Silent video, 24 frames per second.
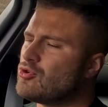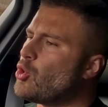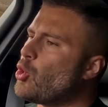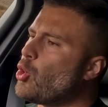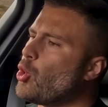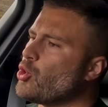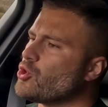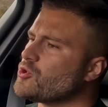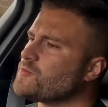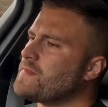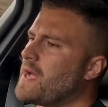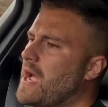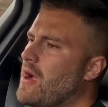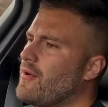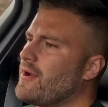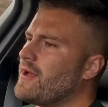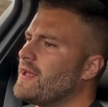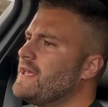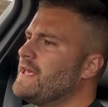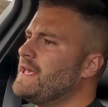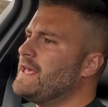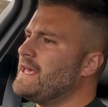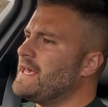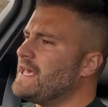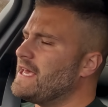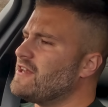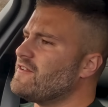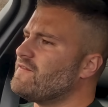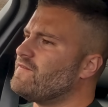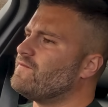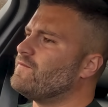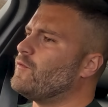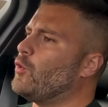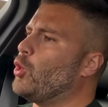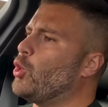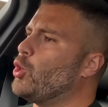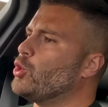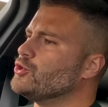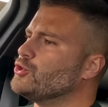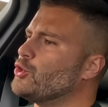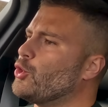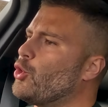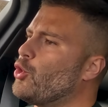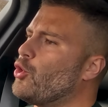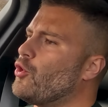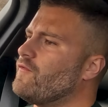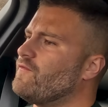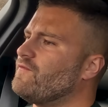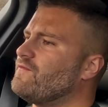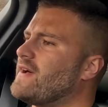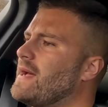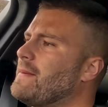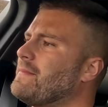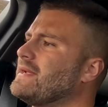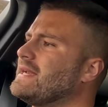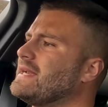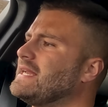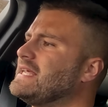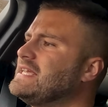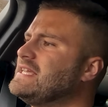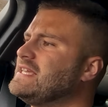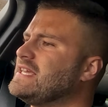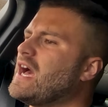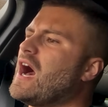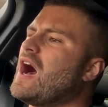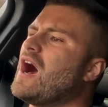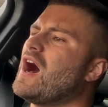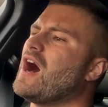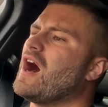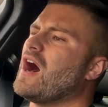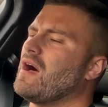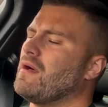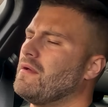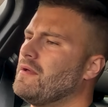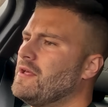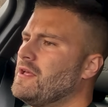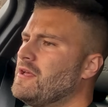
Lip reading: horsepower in a four-door family car?